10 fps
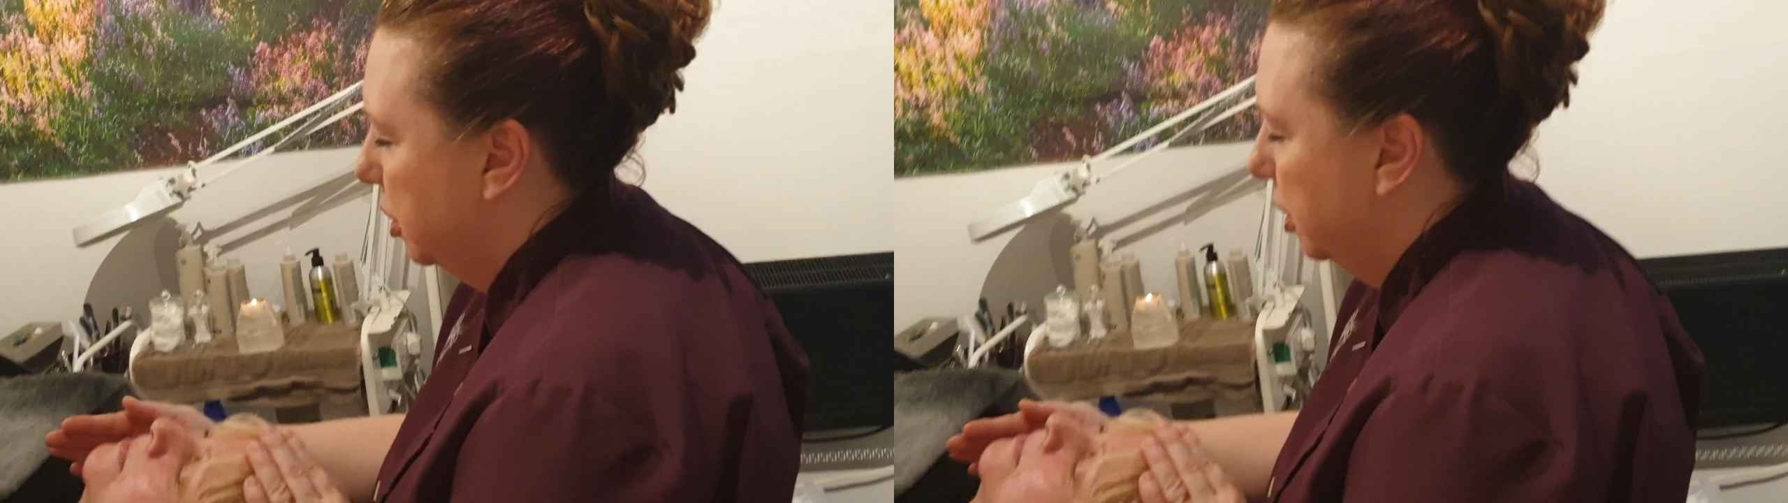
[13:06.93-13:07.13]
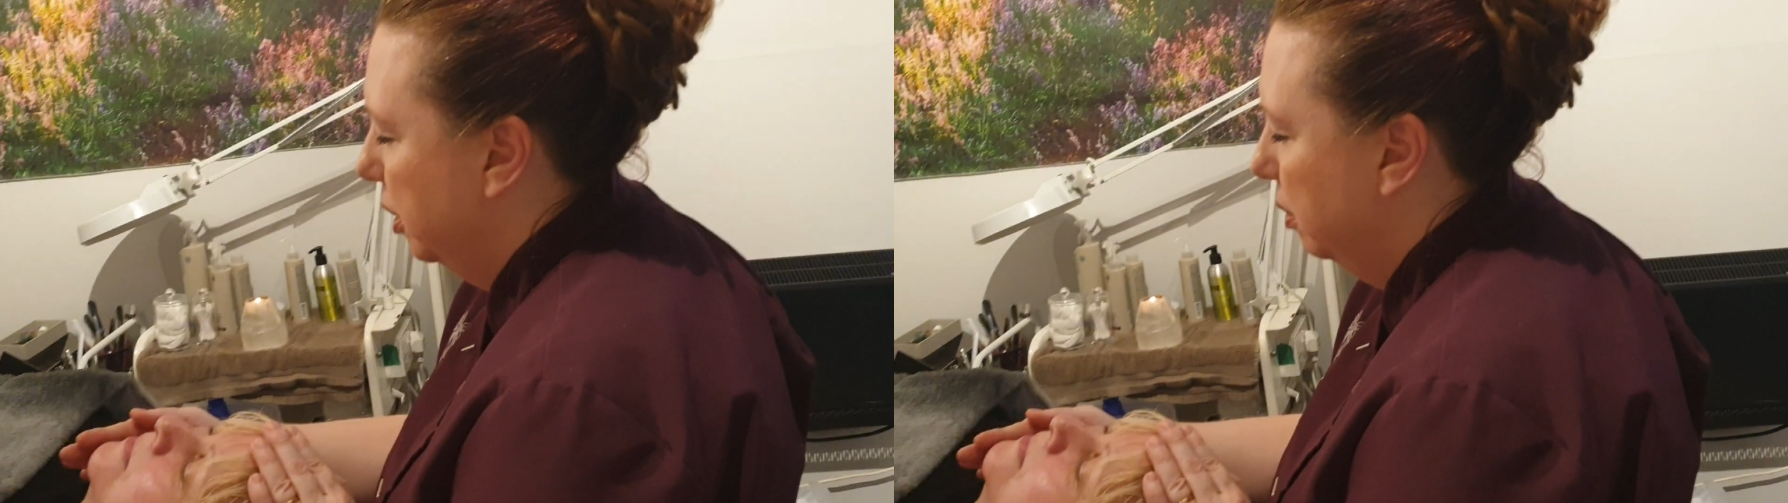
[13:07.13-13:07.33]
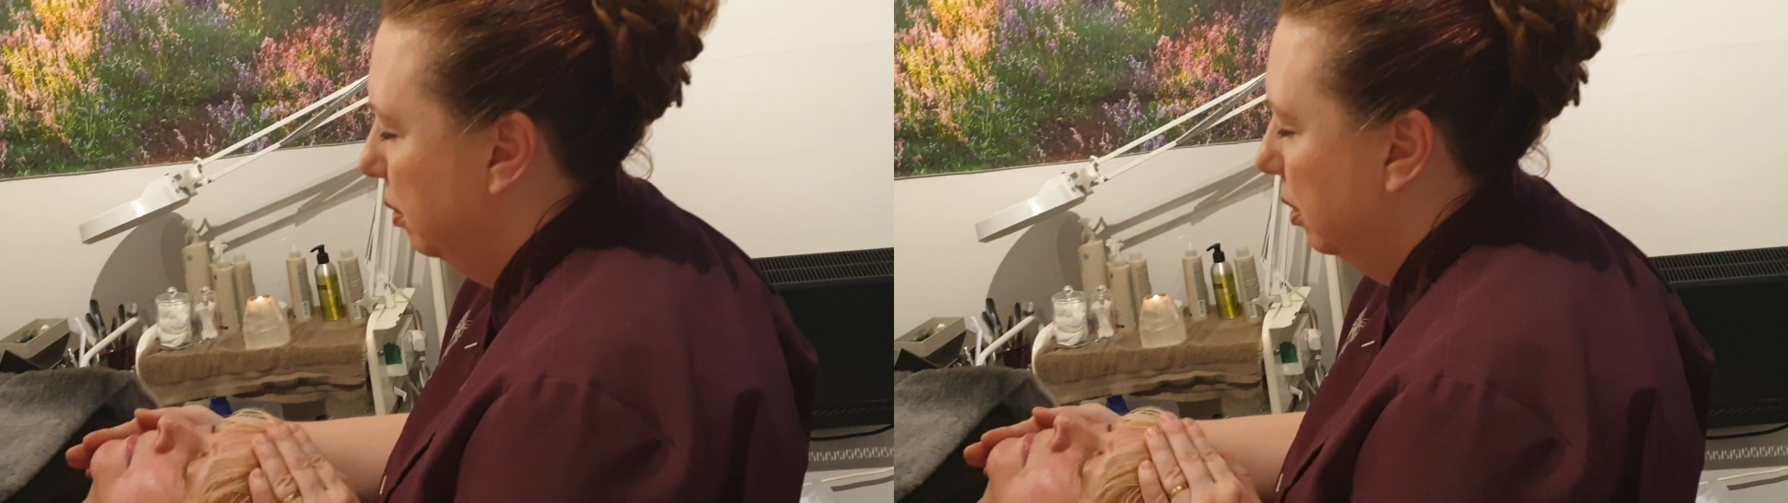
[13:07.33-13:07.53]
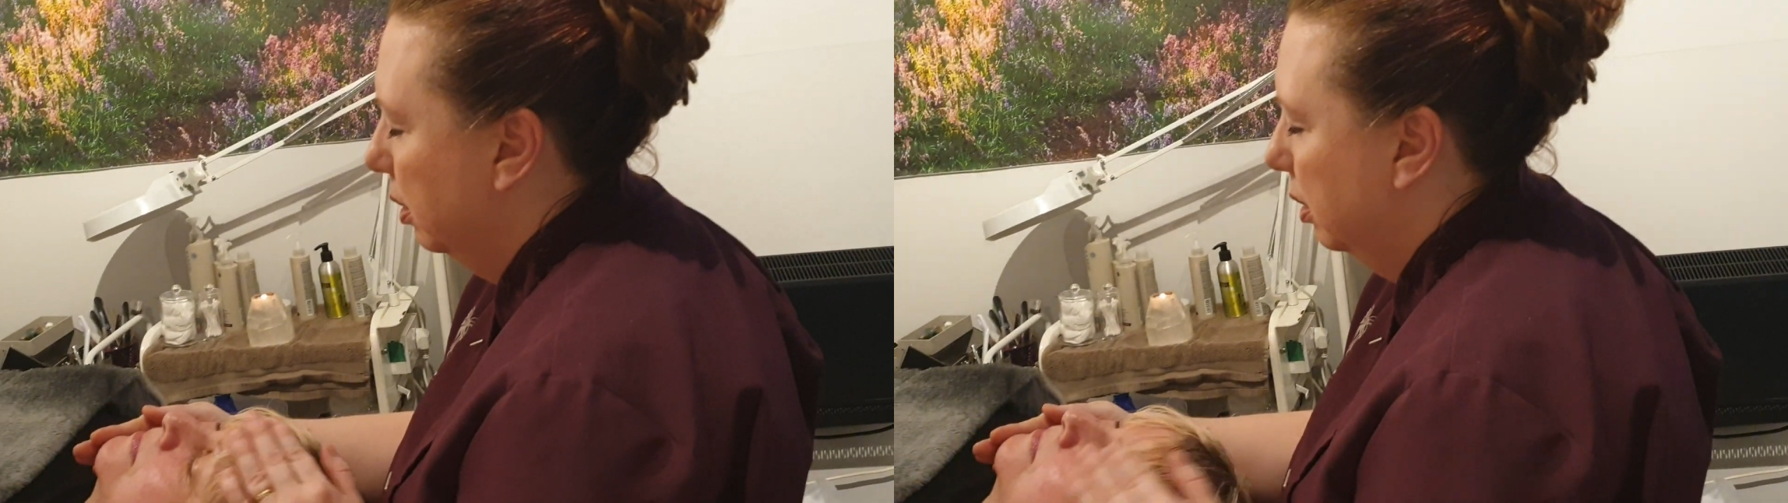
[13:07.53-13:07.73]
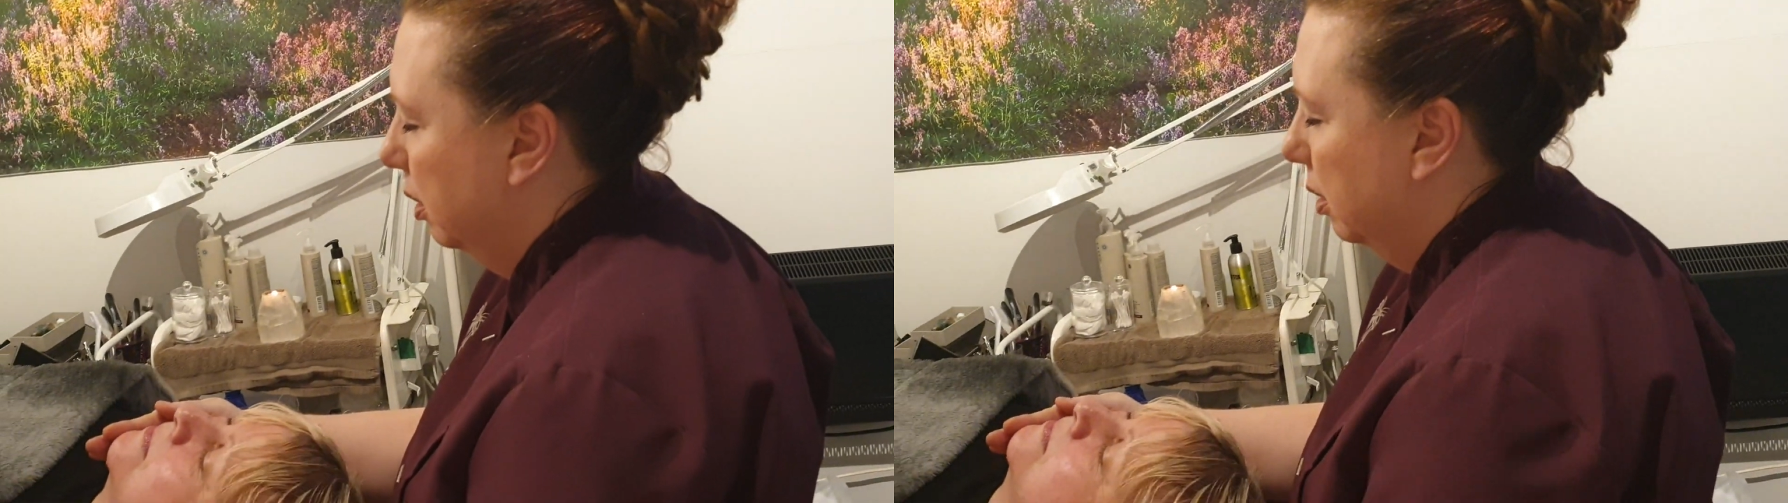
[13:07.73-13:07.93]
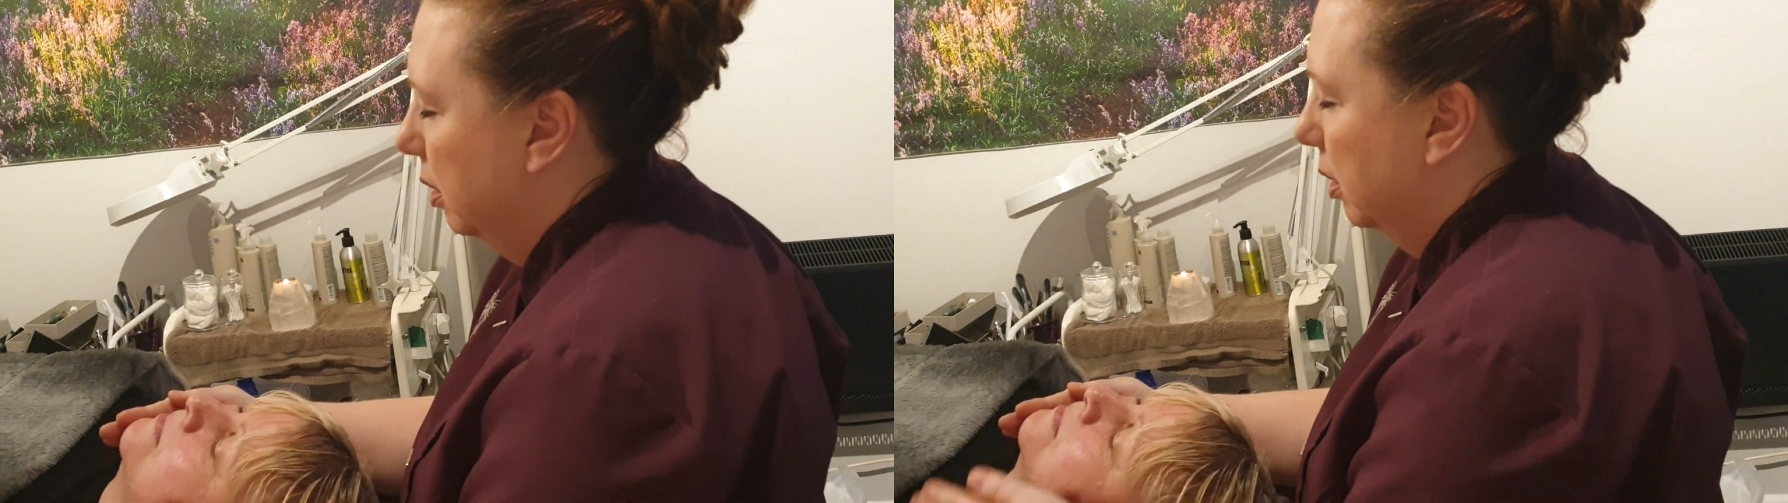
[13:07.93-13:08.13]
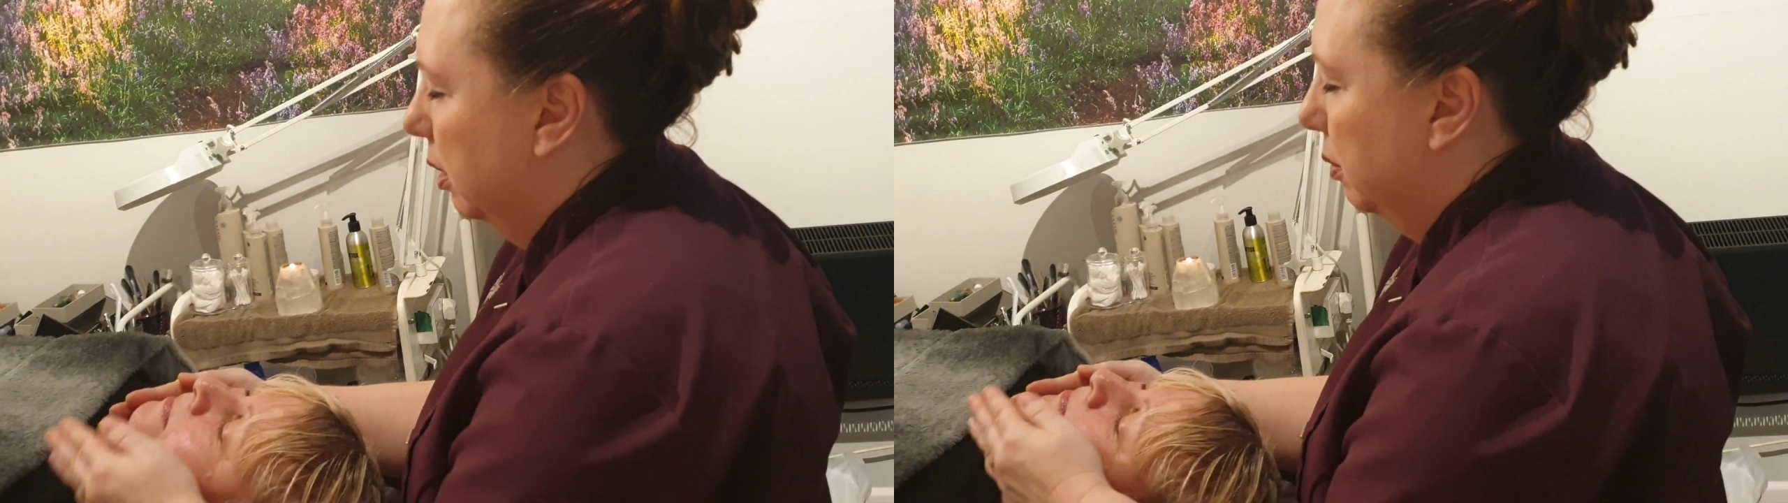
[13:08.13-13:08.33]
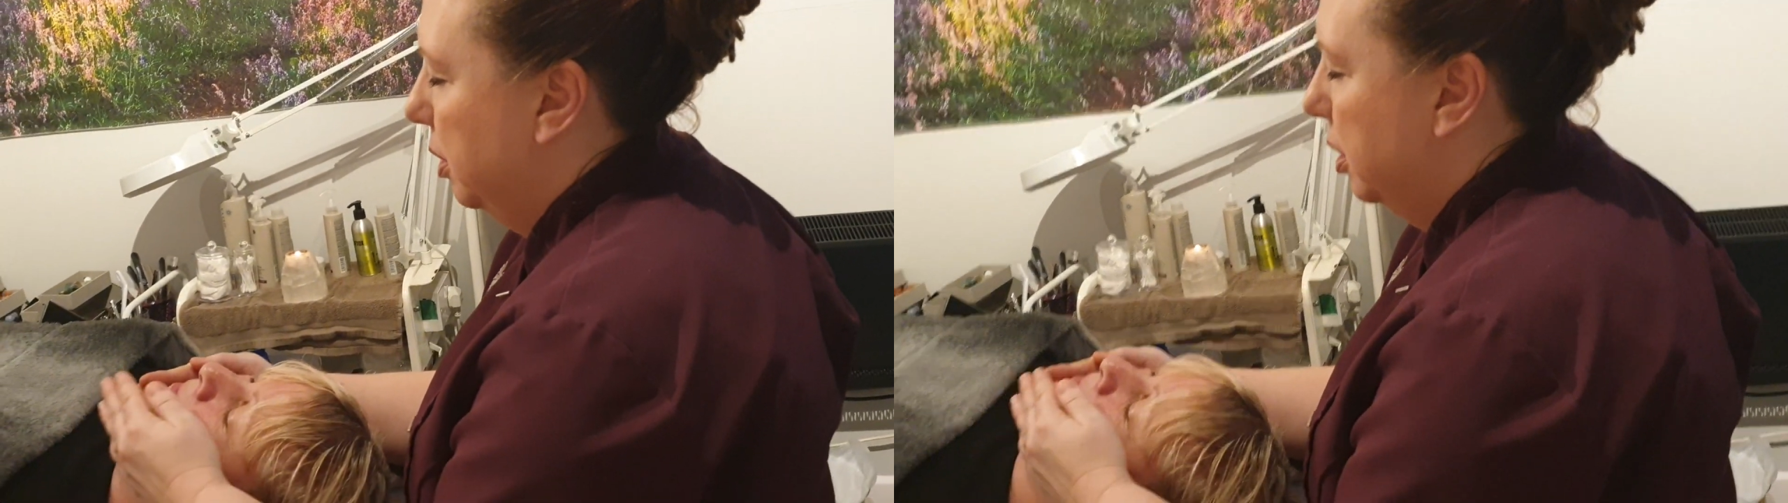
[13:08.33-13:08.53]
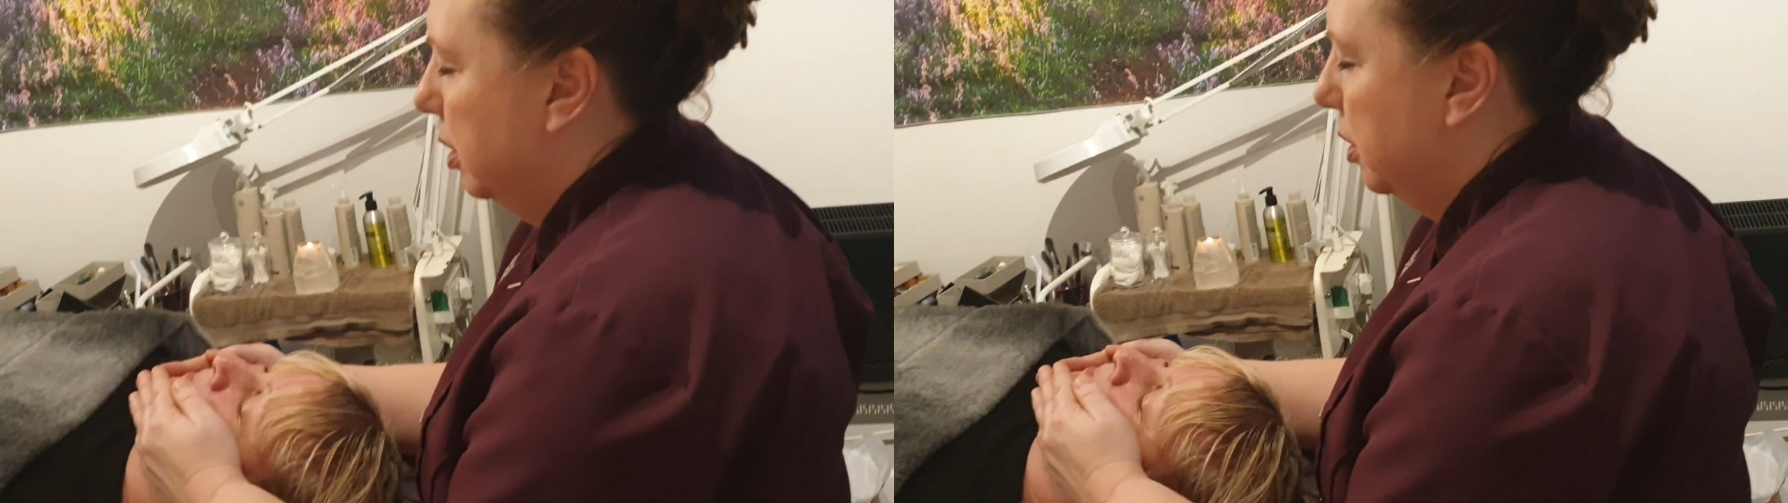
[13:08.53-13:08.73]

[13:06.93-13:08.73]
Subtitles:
2, which is the